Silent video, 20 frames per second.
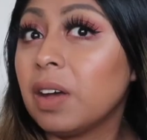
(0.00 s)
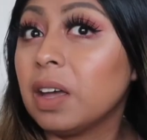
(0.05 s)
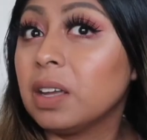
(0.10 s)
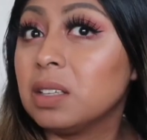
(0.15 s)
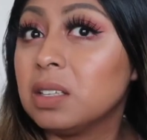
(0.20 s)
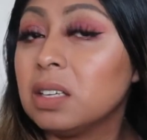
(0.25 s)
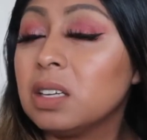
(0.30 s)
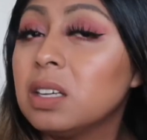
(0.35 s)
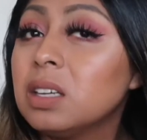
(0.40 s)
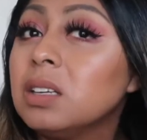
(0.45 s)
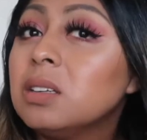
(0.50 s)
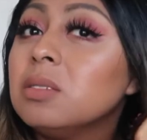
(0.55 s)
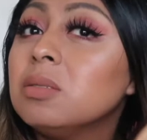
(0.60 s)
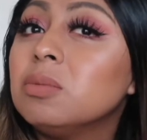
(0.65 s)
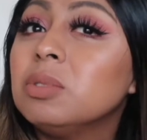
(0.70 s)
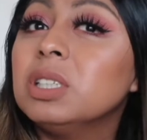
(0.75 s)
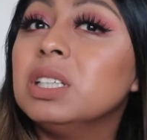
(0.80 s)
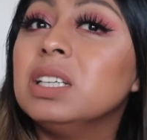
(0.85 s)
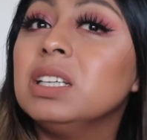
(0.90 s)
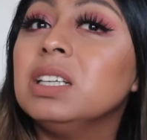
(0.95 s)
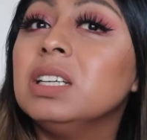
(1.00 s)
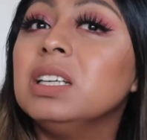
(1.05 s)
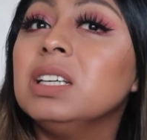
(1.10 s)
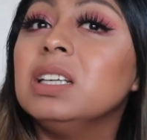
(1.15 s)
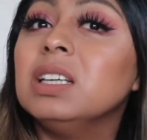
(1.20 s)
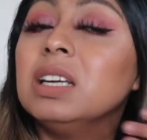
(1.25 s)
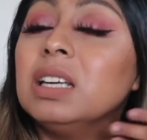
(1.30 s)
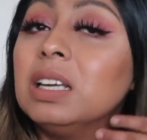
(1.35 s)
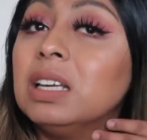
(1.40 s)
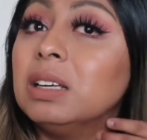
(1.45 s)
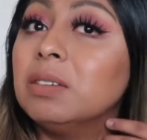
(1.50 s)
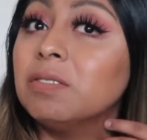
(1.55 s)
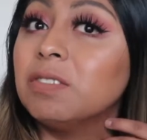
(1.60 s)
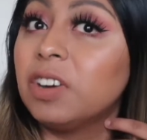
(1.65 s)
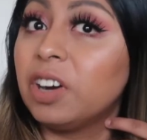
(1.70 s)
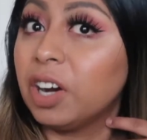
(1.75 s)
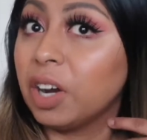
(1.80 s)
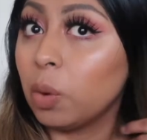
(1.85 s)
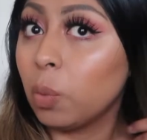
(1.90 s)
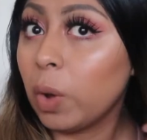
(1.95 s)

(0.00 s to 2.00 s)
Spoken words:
I didn't really eat very